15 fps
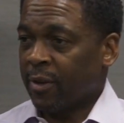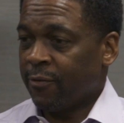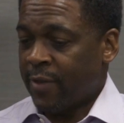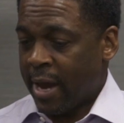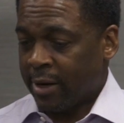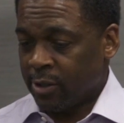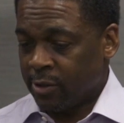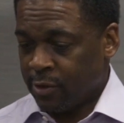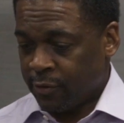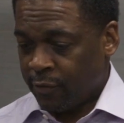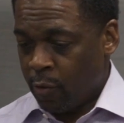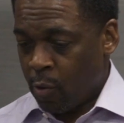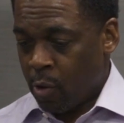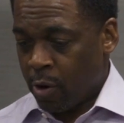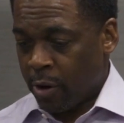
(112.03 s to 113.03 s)
factors
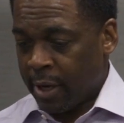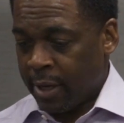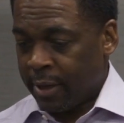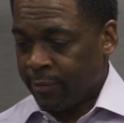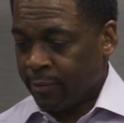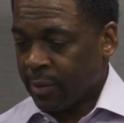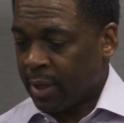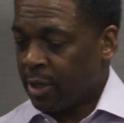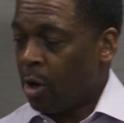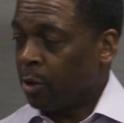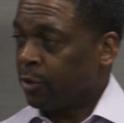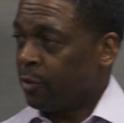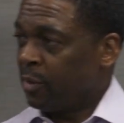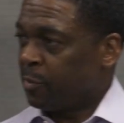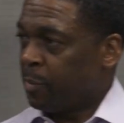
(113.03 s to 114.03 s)
for
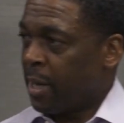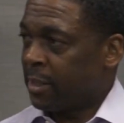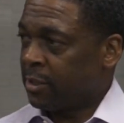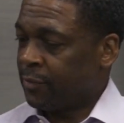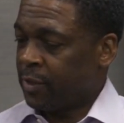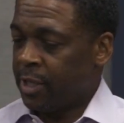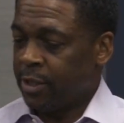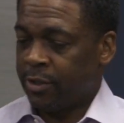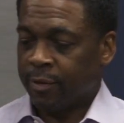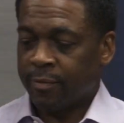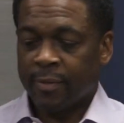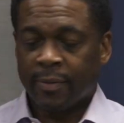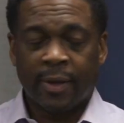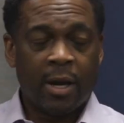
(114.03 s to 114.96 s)
culturally responsive teaching.